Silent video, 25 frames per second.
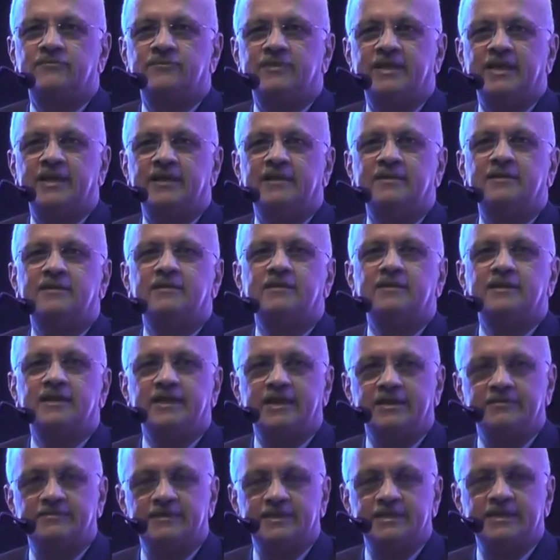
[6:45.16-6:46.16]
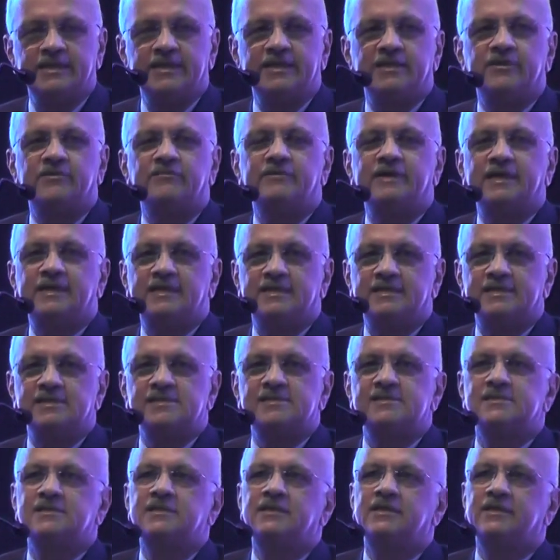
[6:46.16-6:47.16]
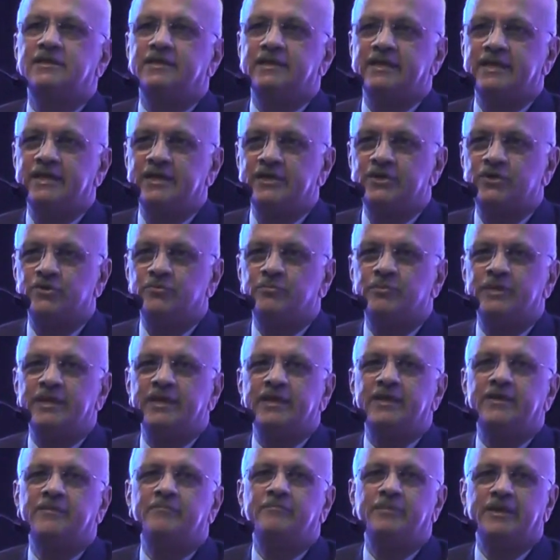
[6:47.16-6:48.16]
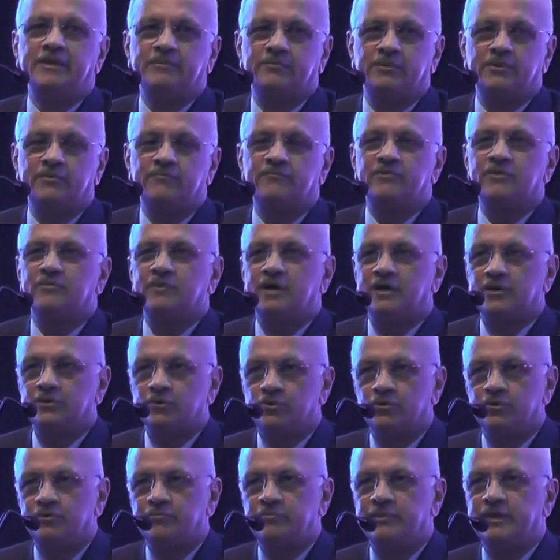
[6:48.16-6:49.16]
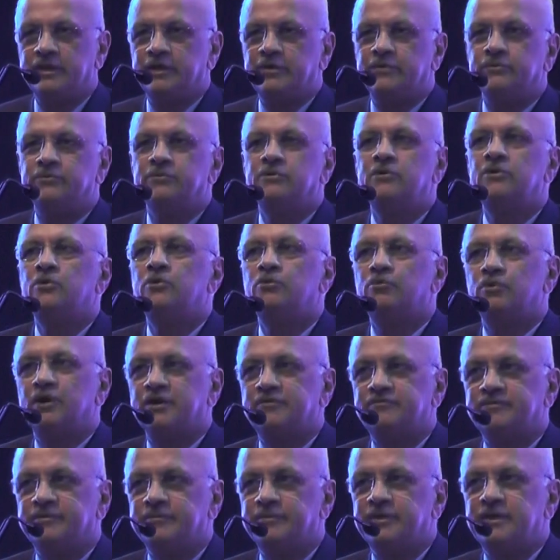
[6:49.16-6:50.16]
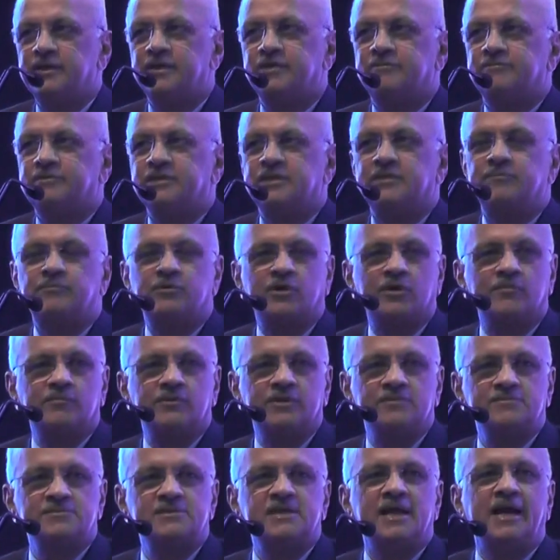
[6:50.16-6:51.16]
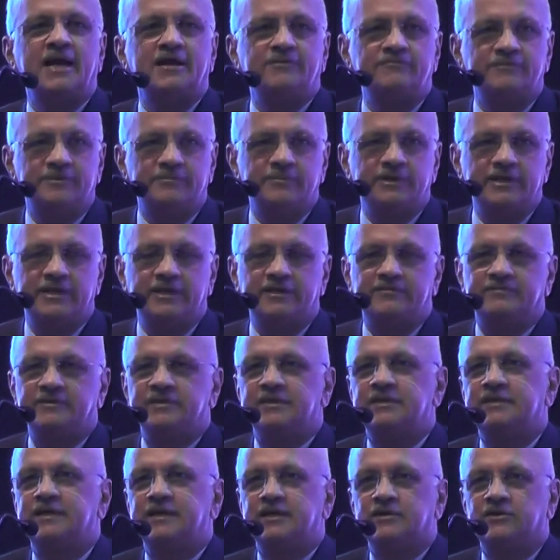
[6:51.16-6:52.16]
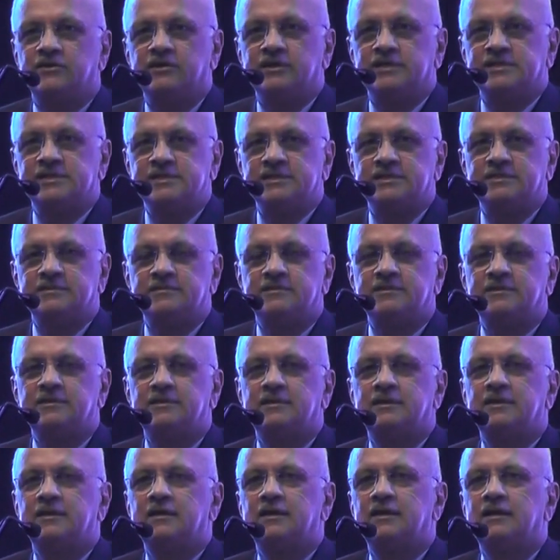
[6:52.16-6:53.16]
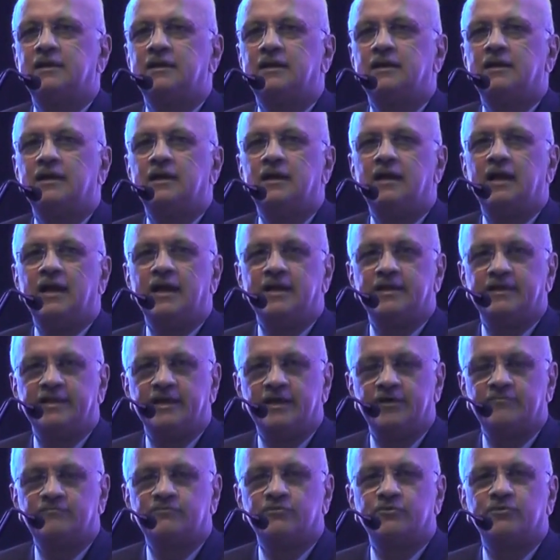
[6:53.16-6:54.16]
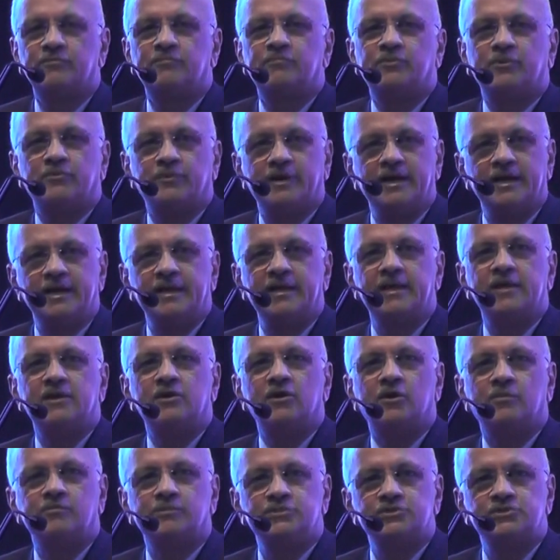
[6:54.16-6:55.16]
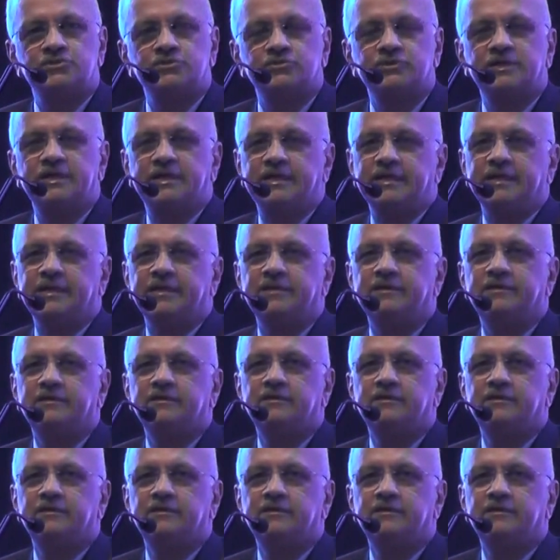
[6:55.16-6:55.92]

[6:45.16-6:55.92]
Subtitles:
then even the innovators need to be people from our own milieu who are familiar with the problems and familiar with the technology. And therefore, providing an opportunity